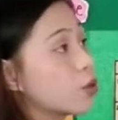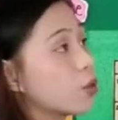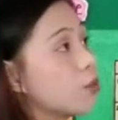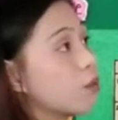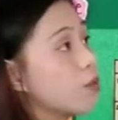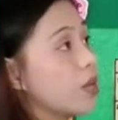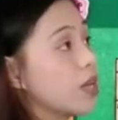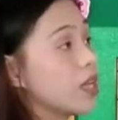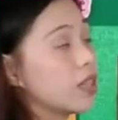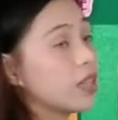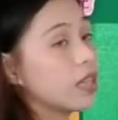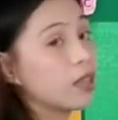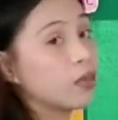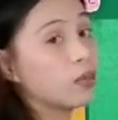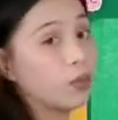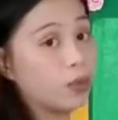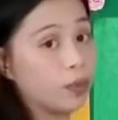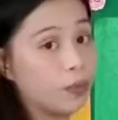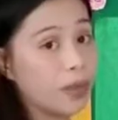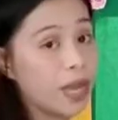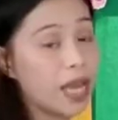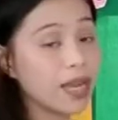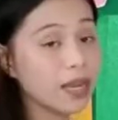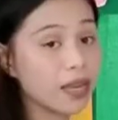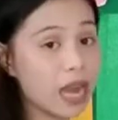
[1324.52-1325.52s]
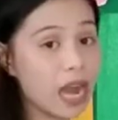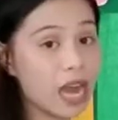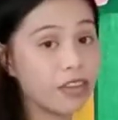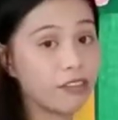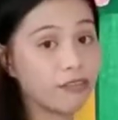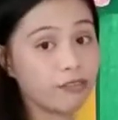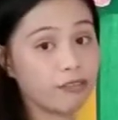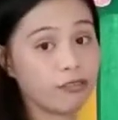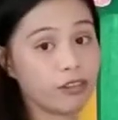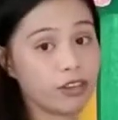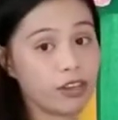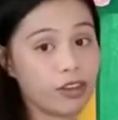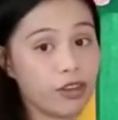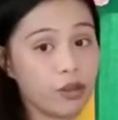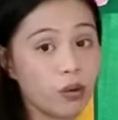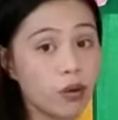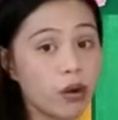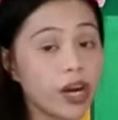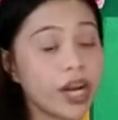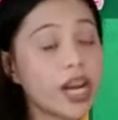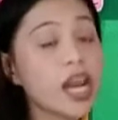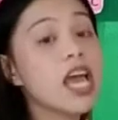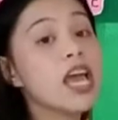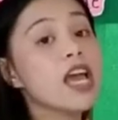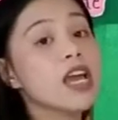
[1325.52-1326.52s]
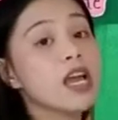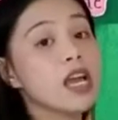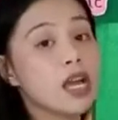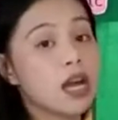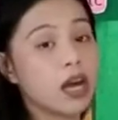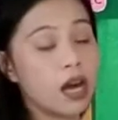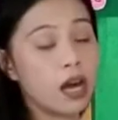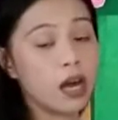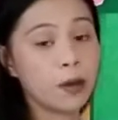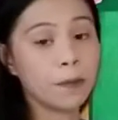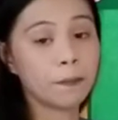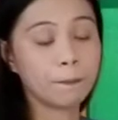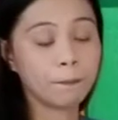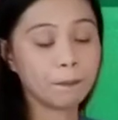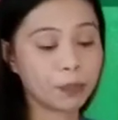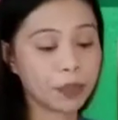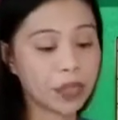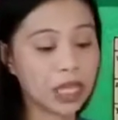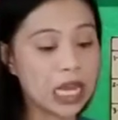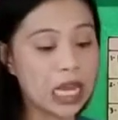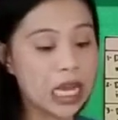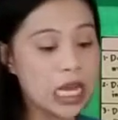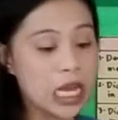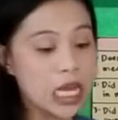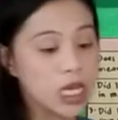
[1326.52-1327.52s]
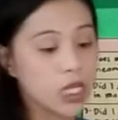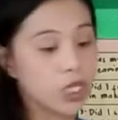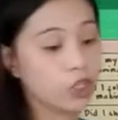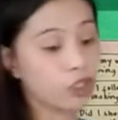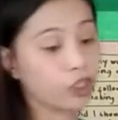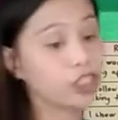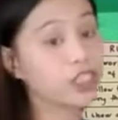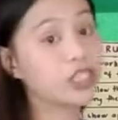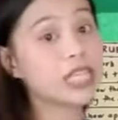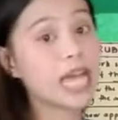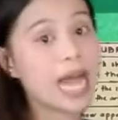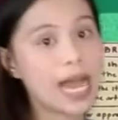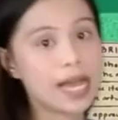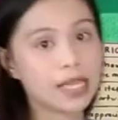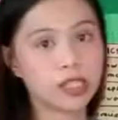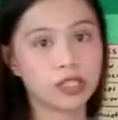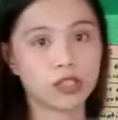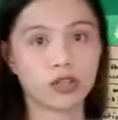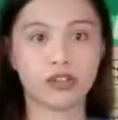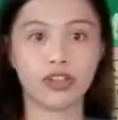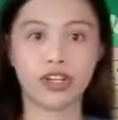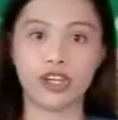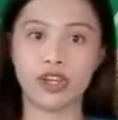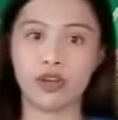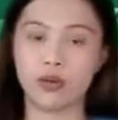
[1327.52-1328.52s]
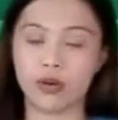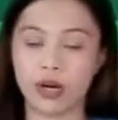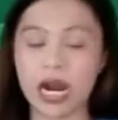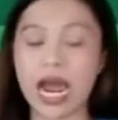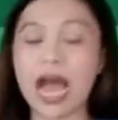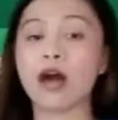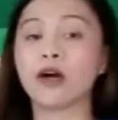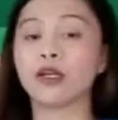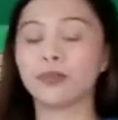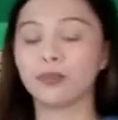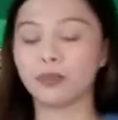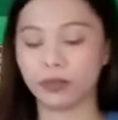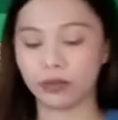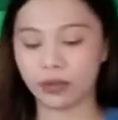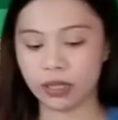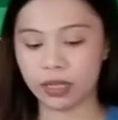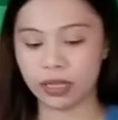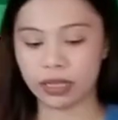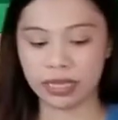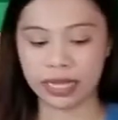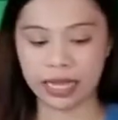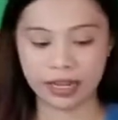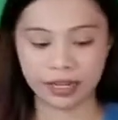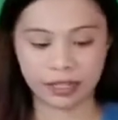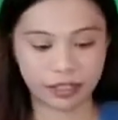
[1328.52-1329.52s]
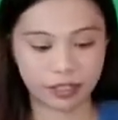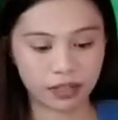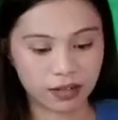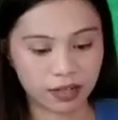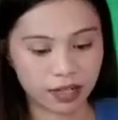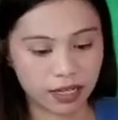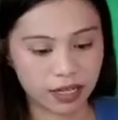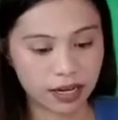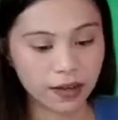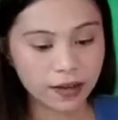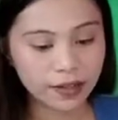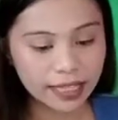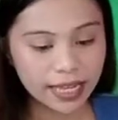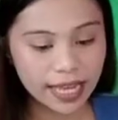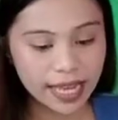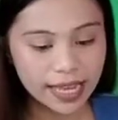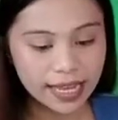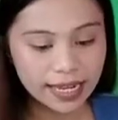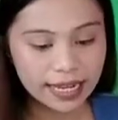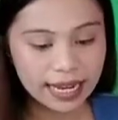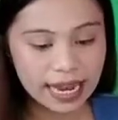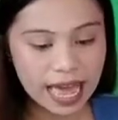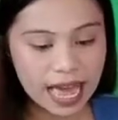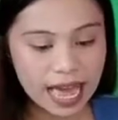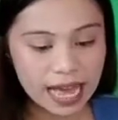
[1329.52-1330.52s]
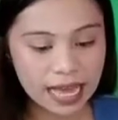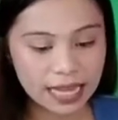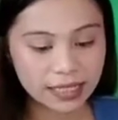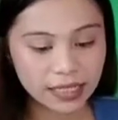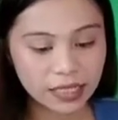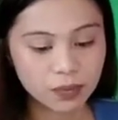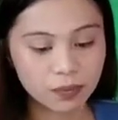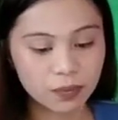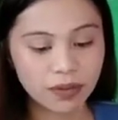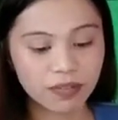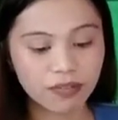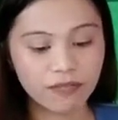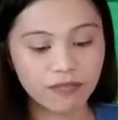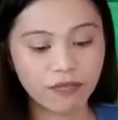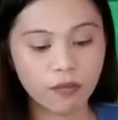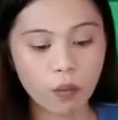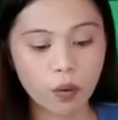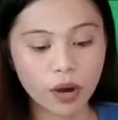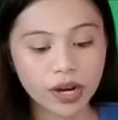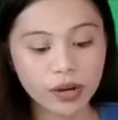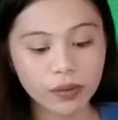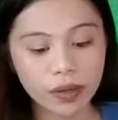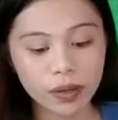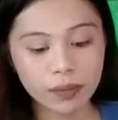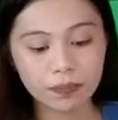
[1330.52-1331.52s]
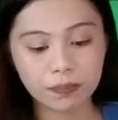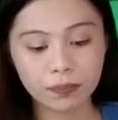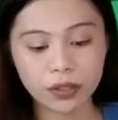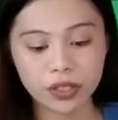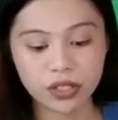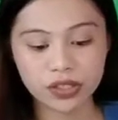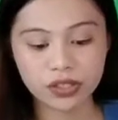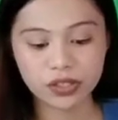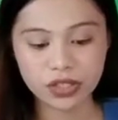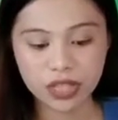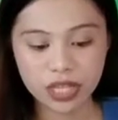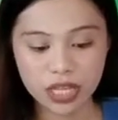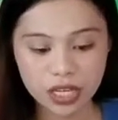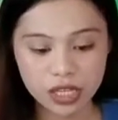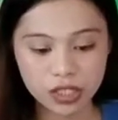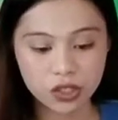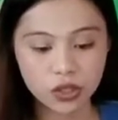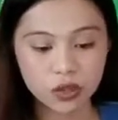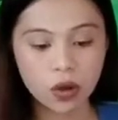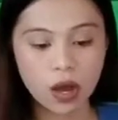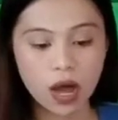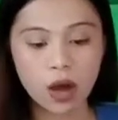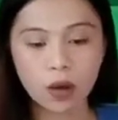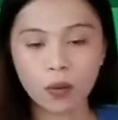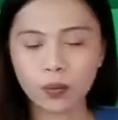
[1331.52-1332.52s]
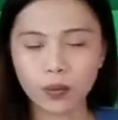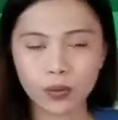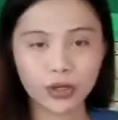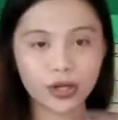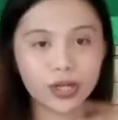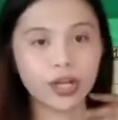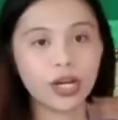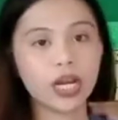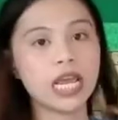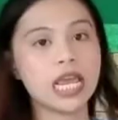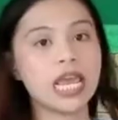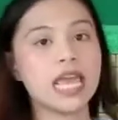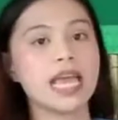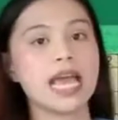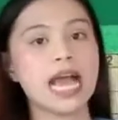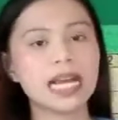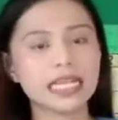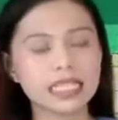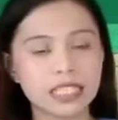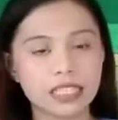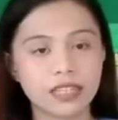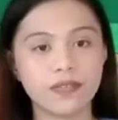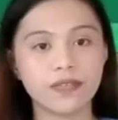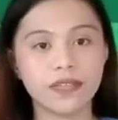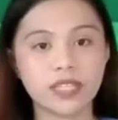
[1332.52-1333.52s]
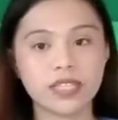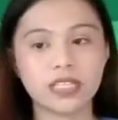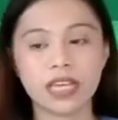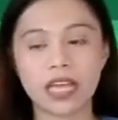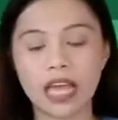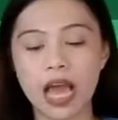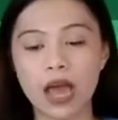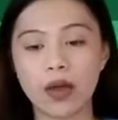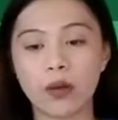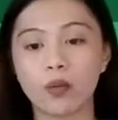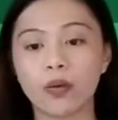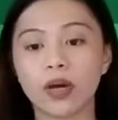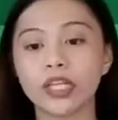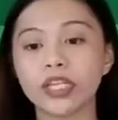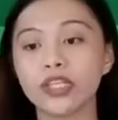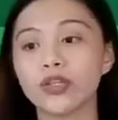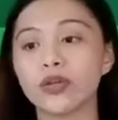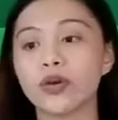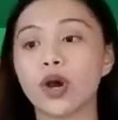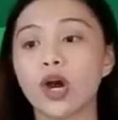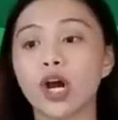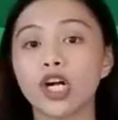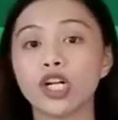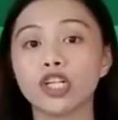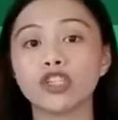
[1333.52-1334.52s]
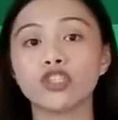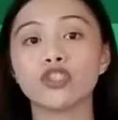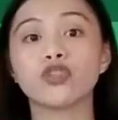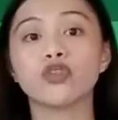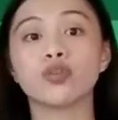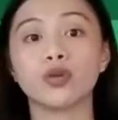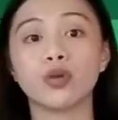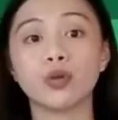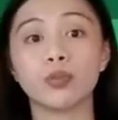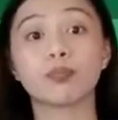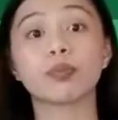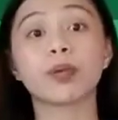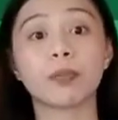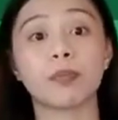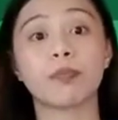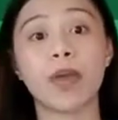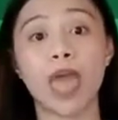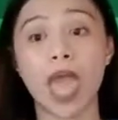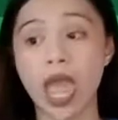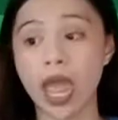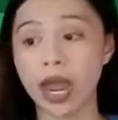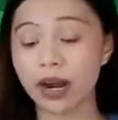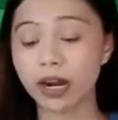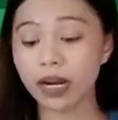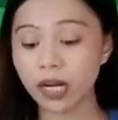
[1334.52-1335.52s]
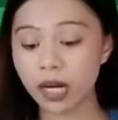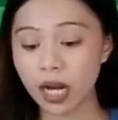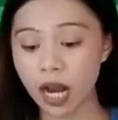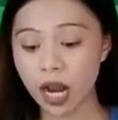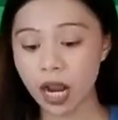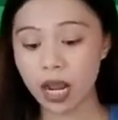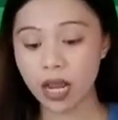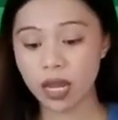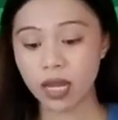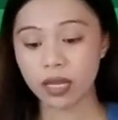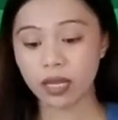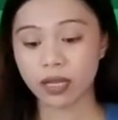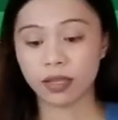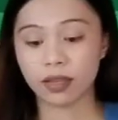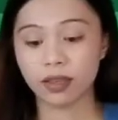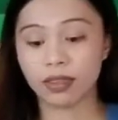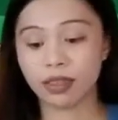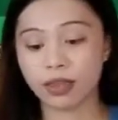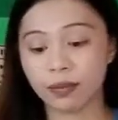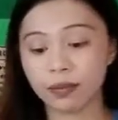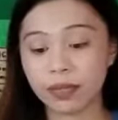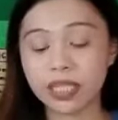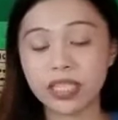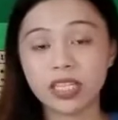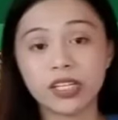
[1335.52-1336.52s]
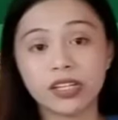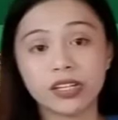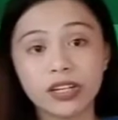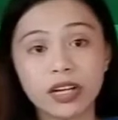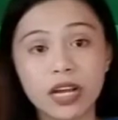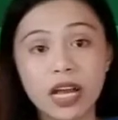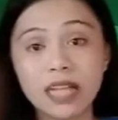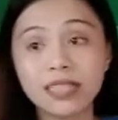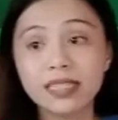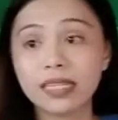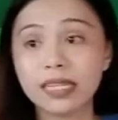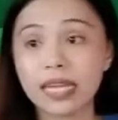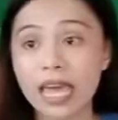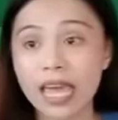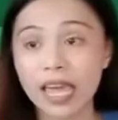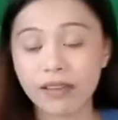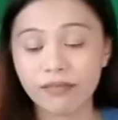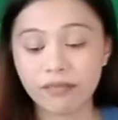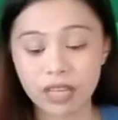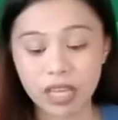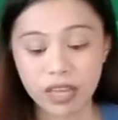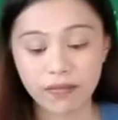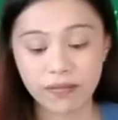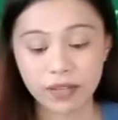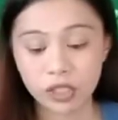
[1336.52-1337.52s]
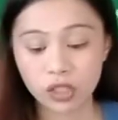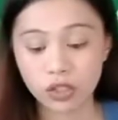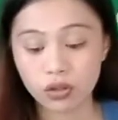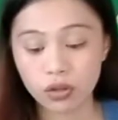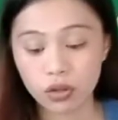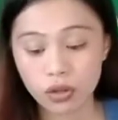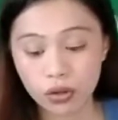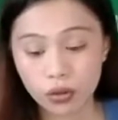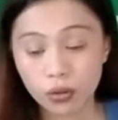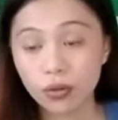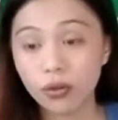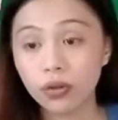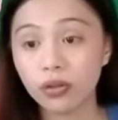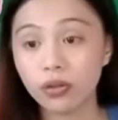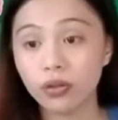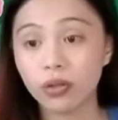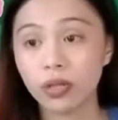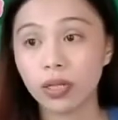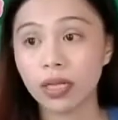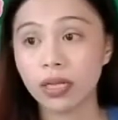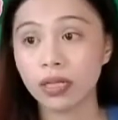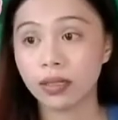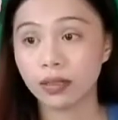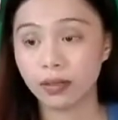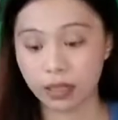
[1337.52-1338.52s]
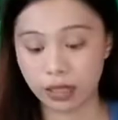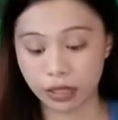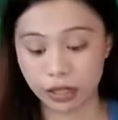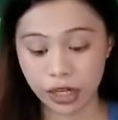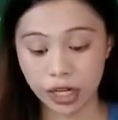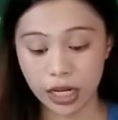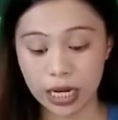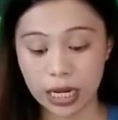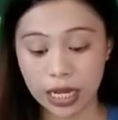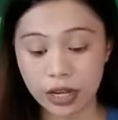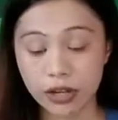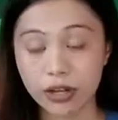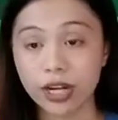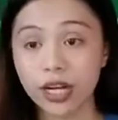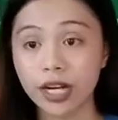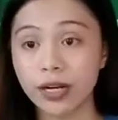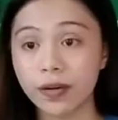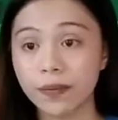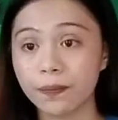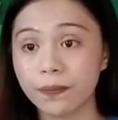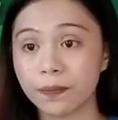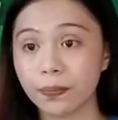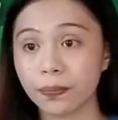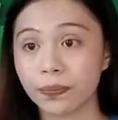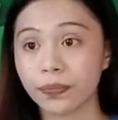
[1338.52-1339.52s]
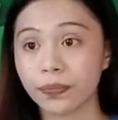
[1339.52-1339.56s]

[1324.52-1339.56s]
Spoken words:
rubric that will be a guide for your task or your output later on. Okay, class, before we proceed to our activity, I want you all to prepare the materials that I have given to you earlier.